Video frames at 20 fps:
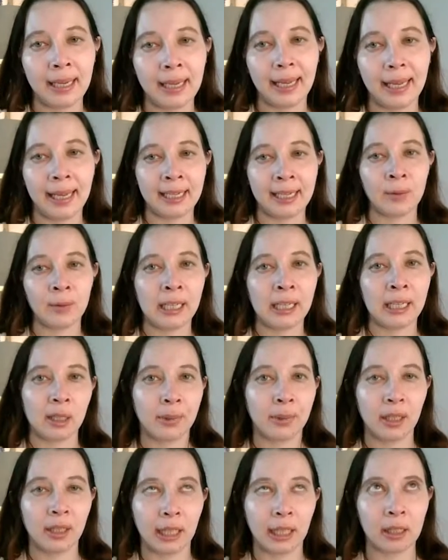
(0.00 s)
And I wanted to
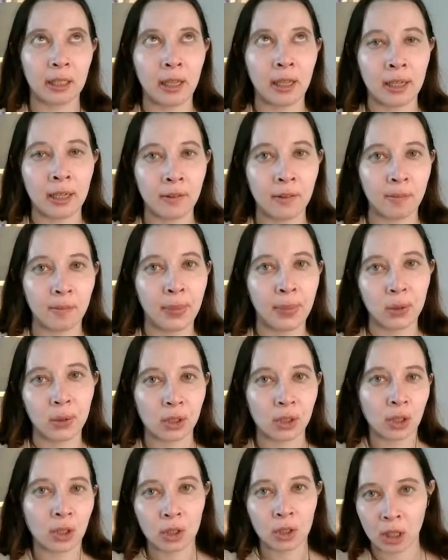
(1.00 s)
put like a lot of
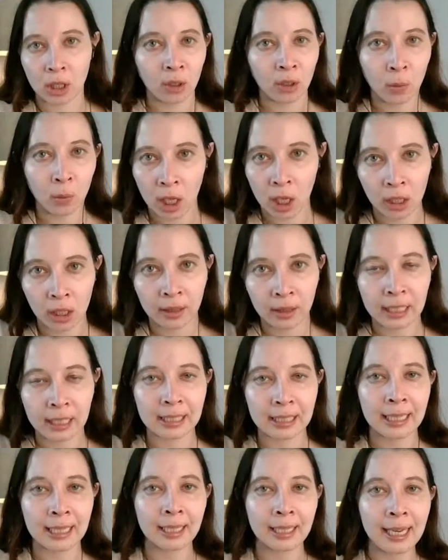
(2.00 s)
posters on the wall and
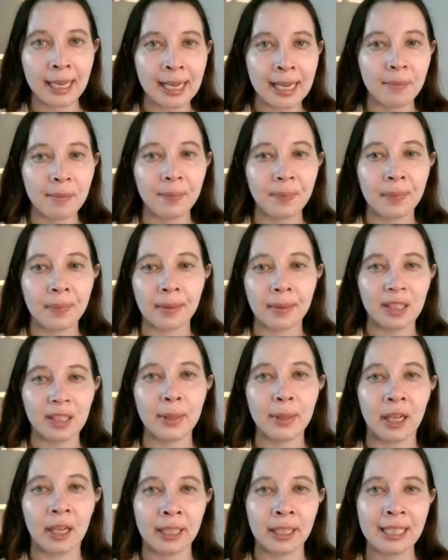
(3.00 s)
things like that. To
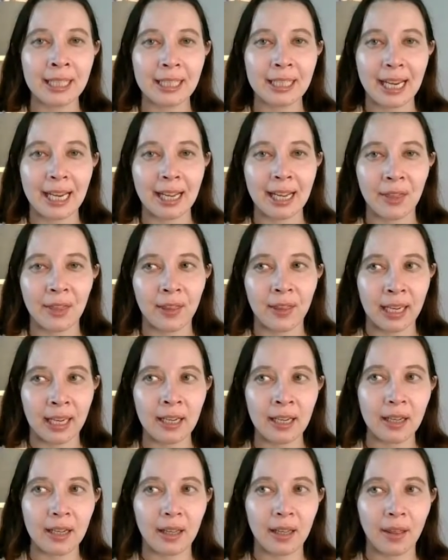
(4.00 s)
be honest, I
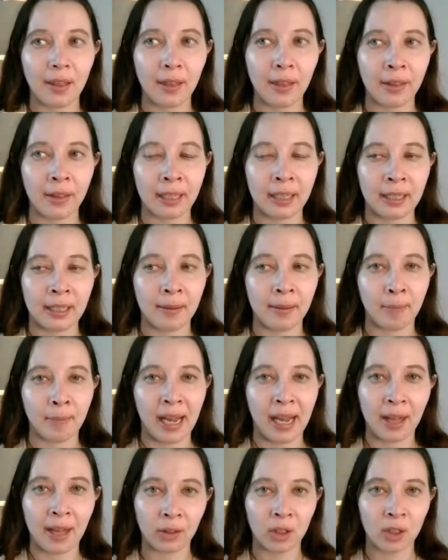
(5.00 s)
think the
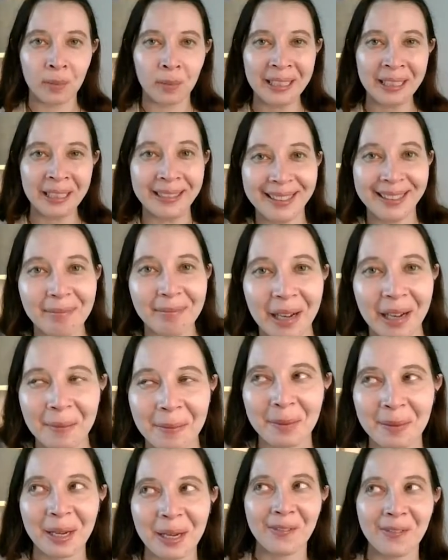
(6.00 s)
bathroom might
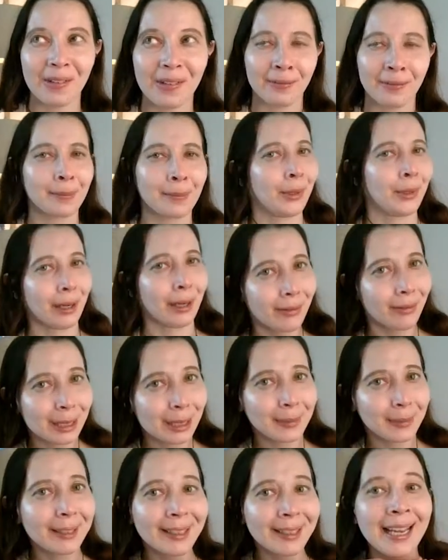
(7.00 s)
be my favorite part of this
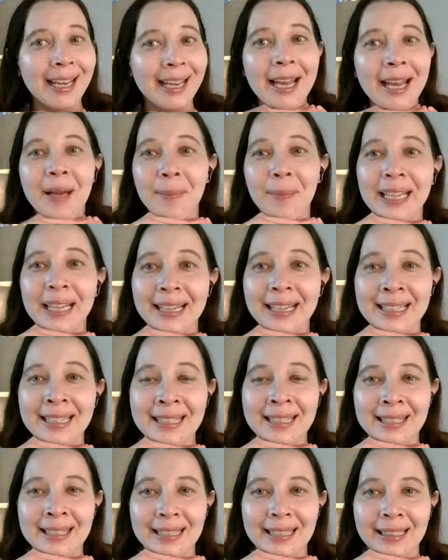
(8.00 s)
build
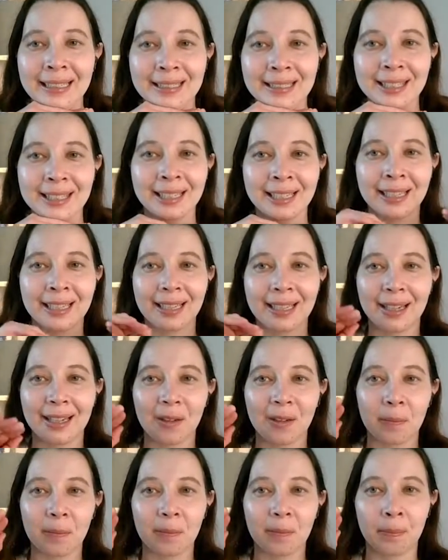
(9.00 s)
because it's like
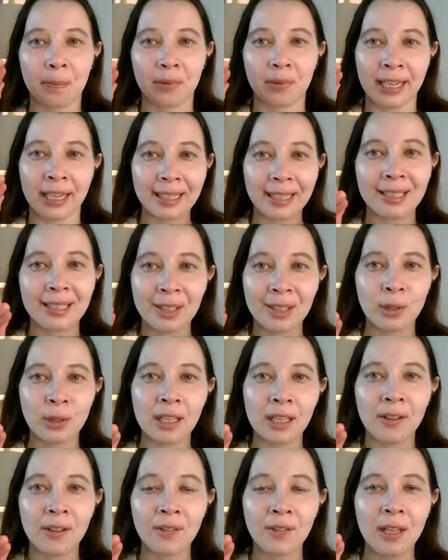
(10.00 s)
brick sort
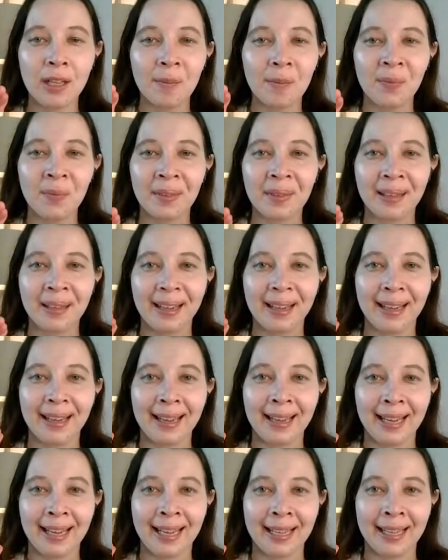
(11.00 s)
of,
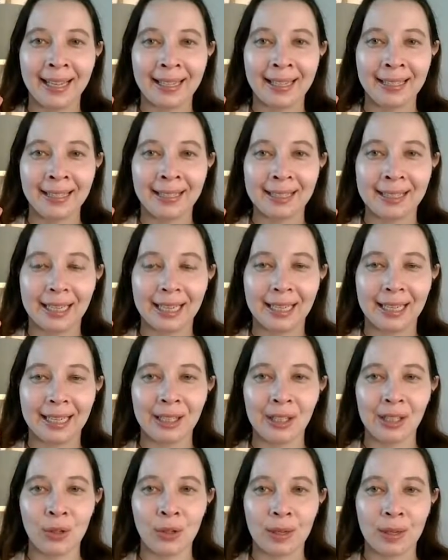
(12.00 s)
and
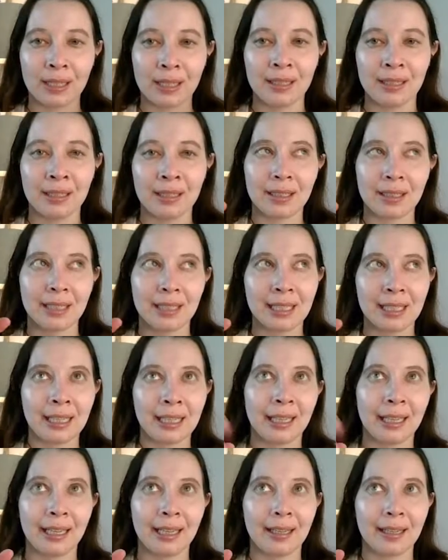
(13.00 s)
you can see
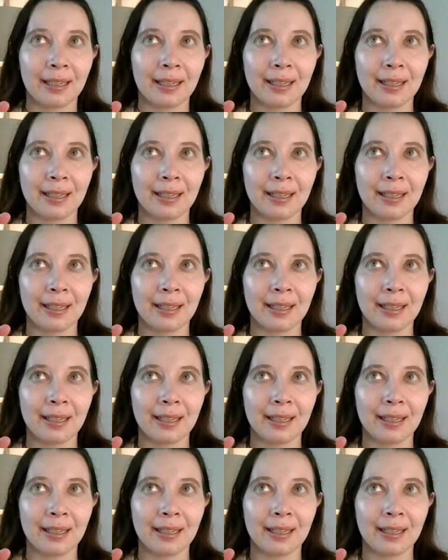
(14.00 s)
like